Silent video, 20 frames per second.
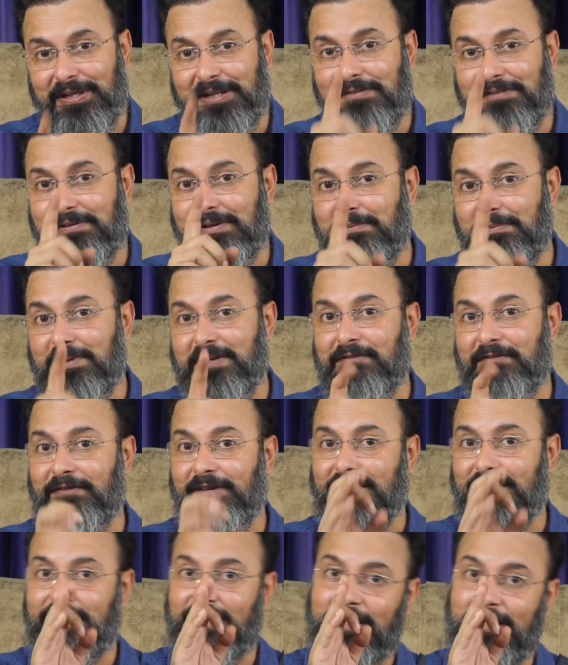it will be
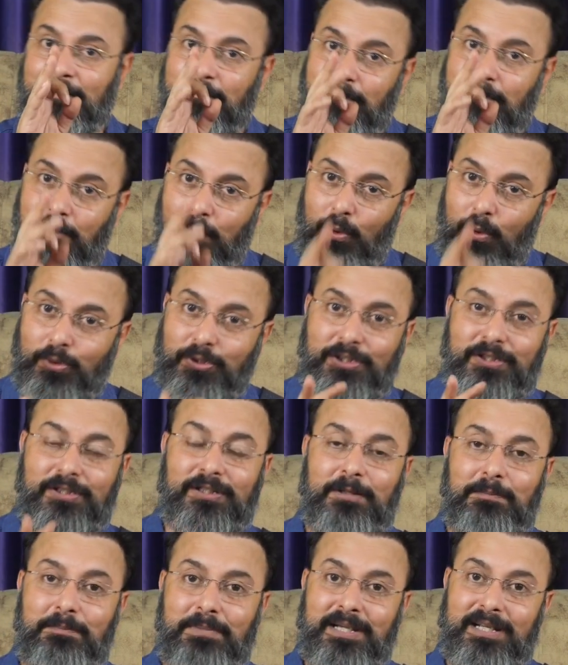affecting both
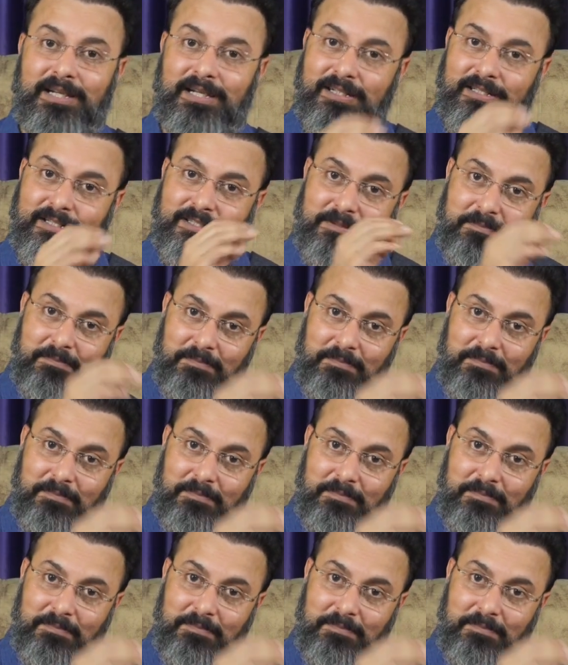the parents,